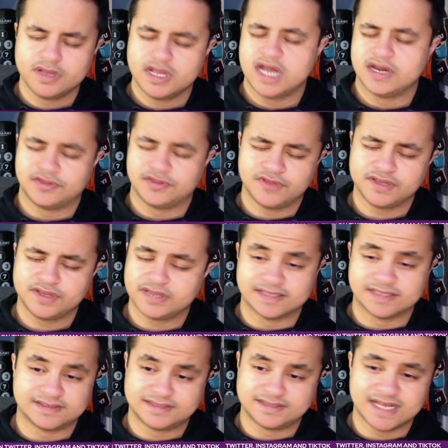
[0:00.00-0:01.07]
And I think they're
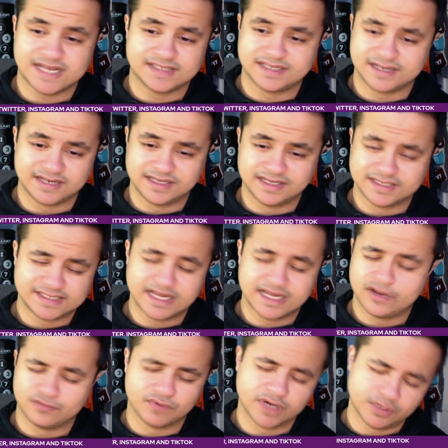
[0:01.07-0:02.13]
tactically, they're set
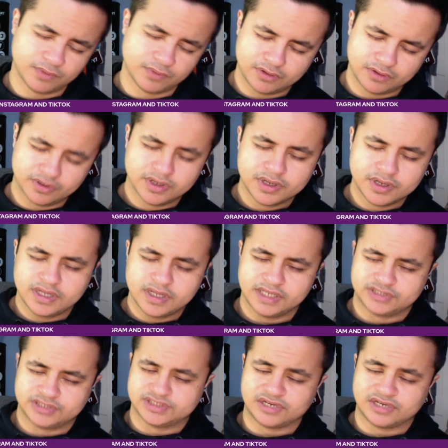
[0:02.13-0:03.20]
out really well. It's
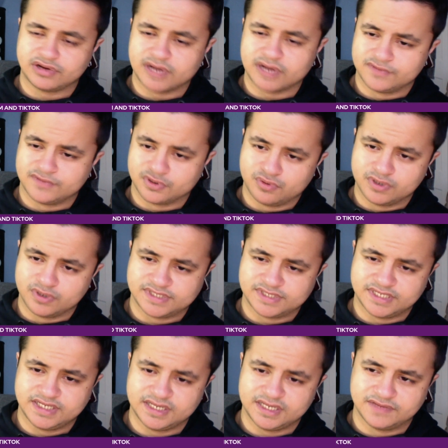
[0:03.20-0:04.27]
just they don't have the
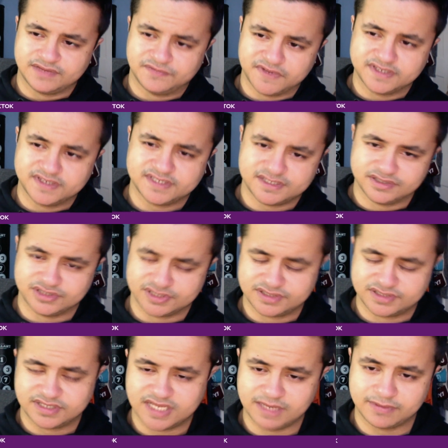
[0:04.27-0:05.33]
quality in defence to just
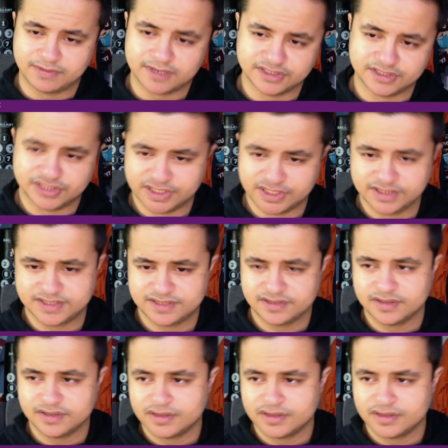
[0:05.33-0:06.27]
keep clean sheets.